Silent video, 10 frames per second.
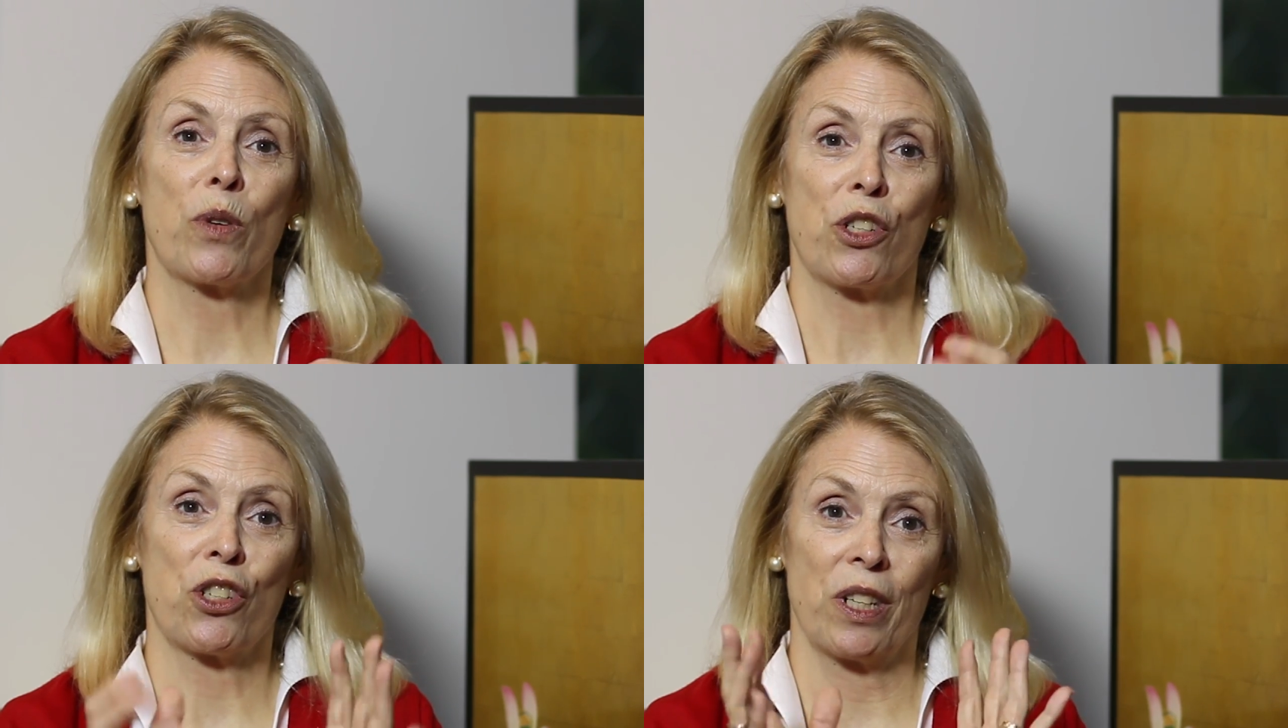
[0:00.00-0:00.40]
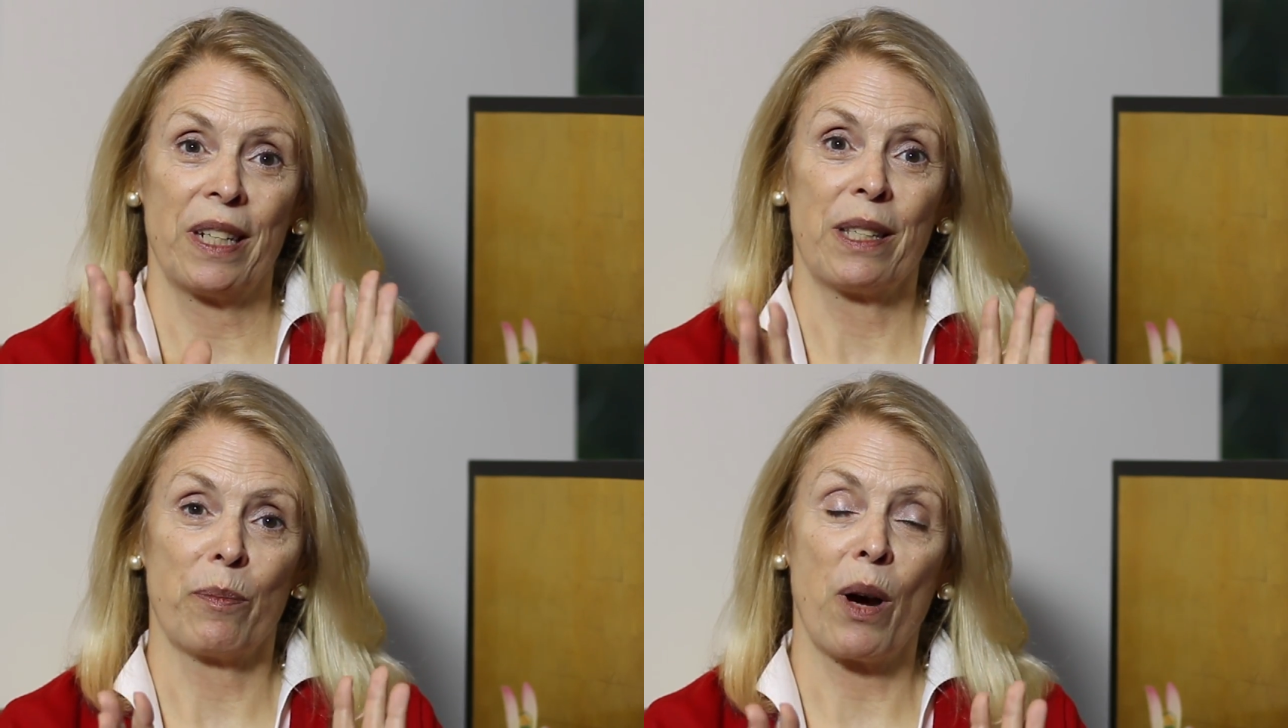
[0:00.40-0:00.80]
which
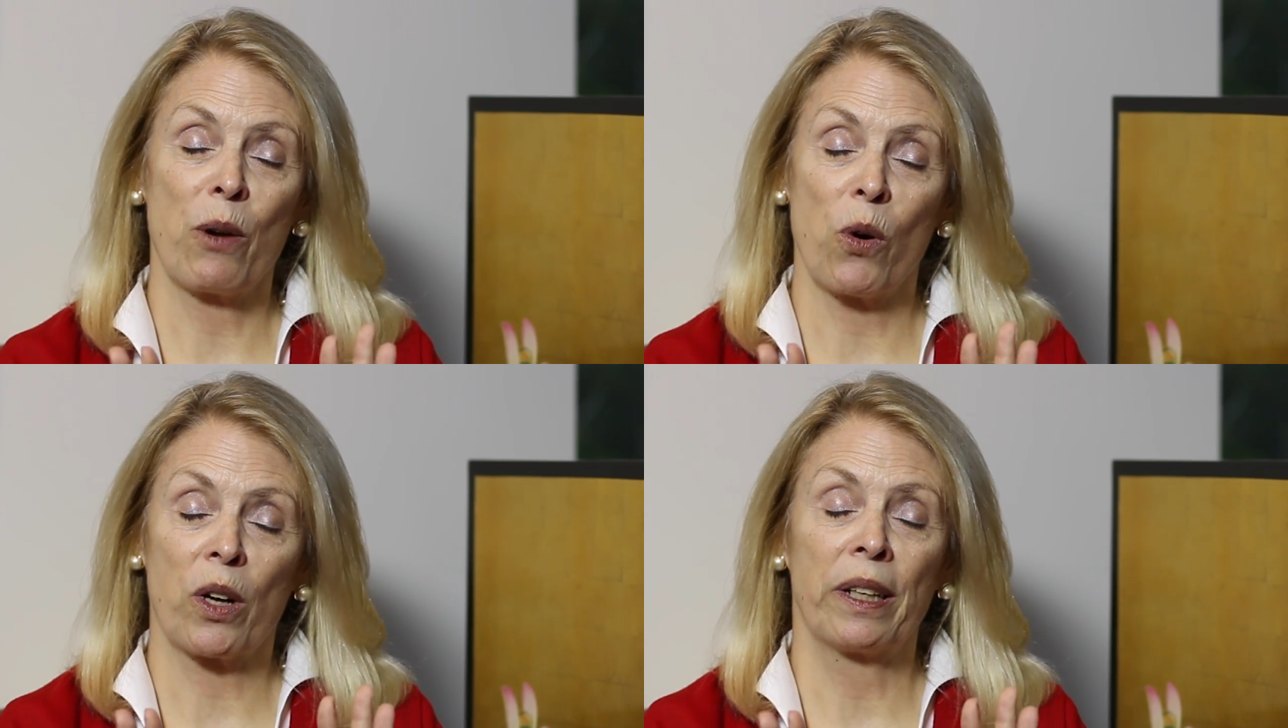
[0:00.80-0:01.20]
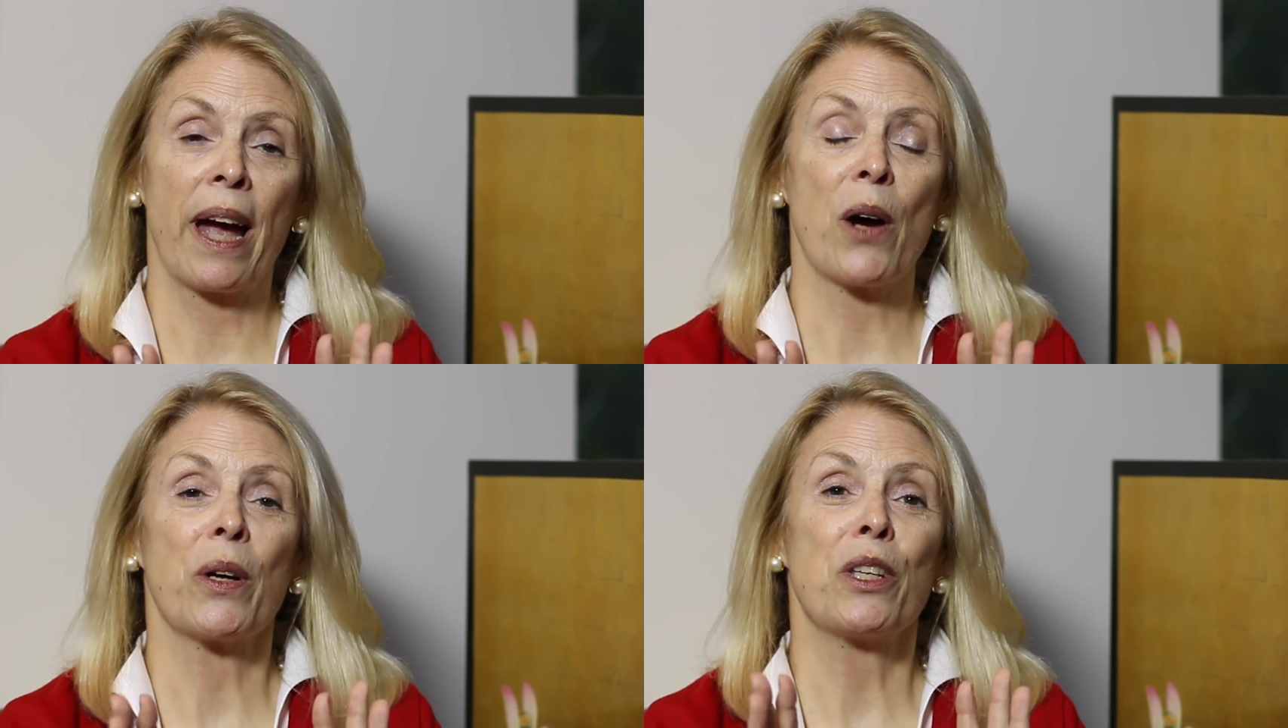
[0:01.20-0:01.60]
is my work
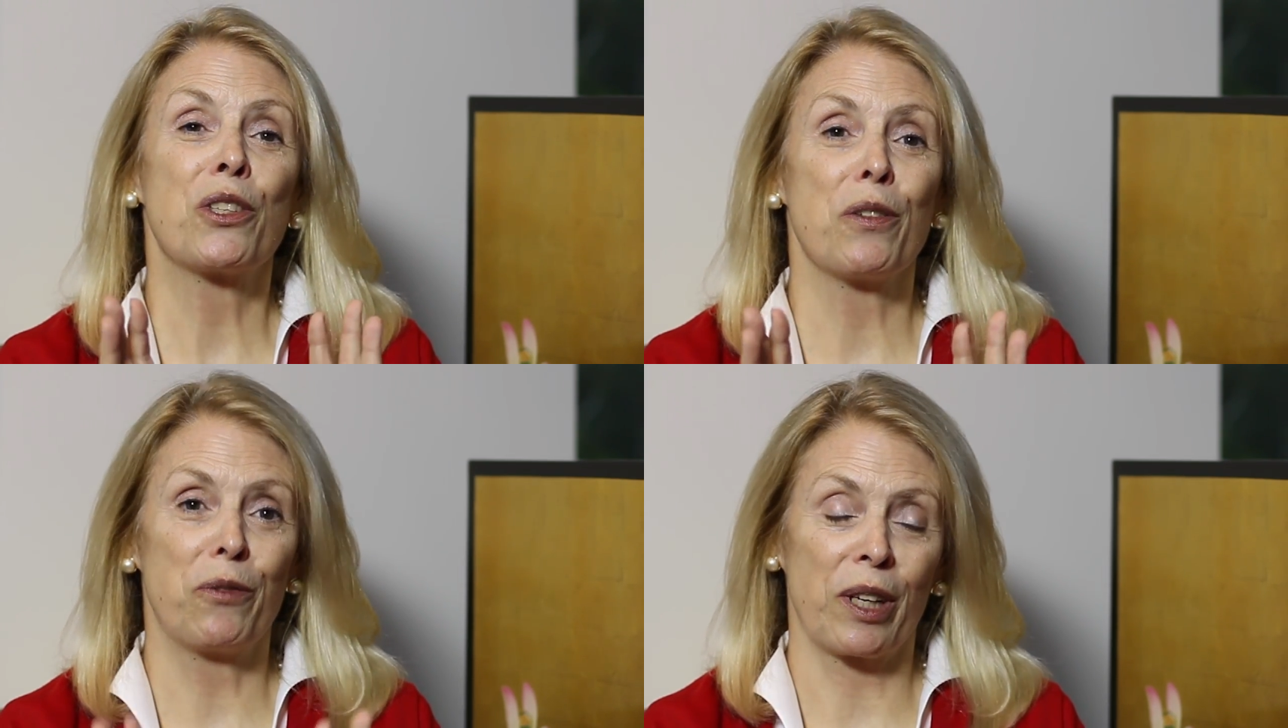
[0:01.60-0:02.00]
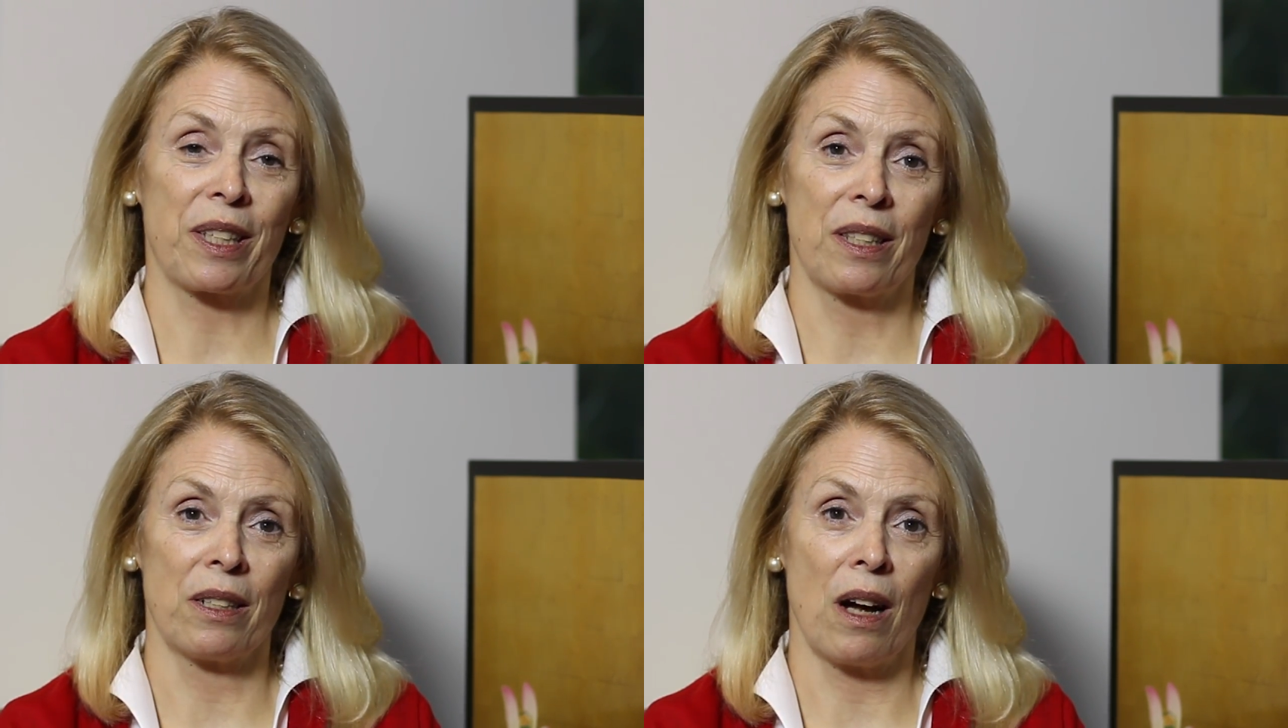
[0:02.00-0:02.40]
now, is to
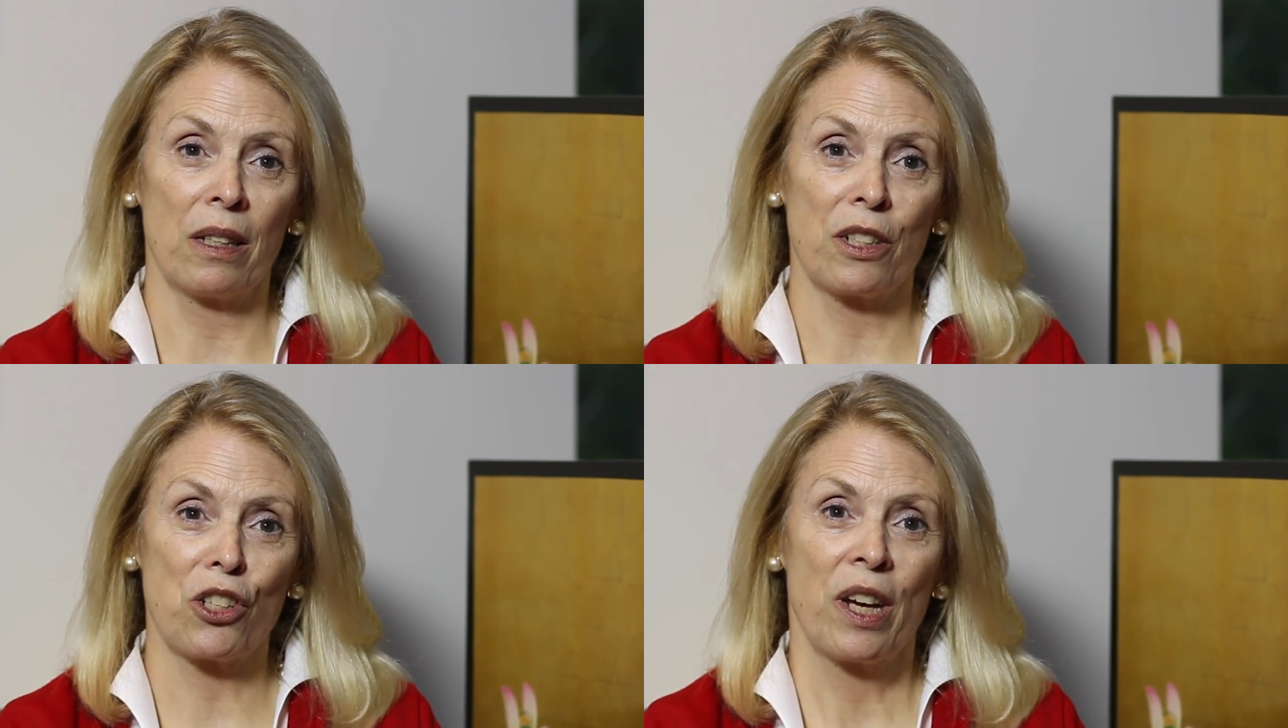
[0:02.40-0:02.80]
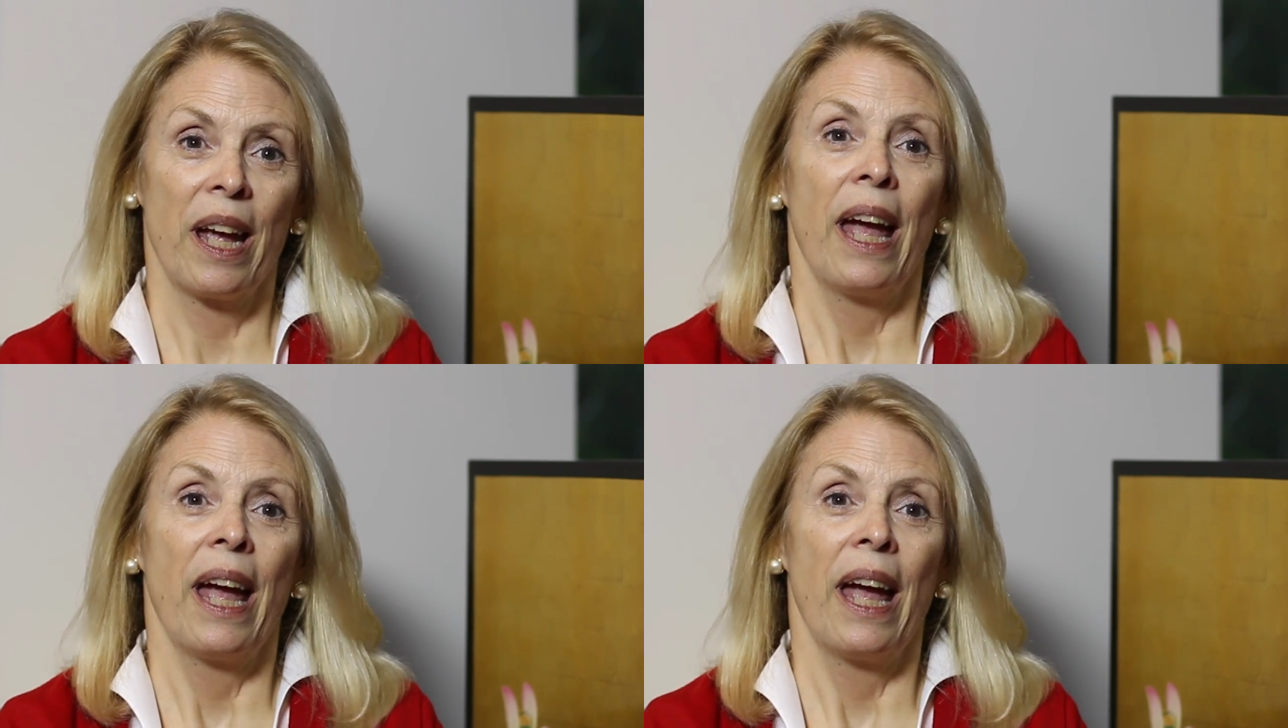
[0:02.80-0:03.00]
fix the knowledge.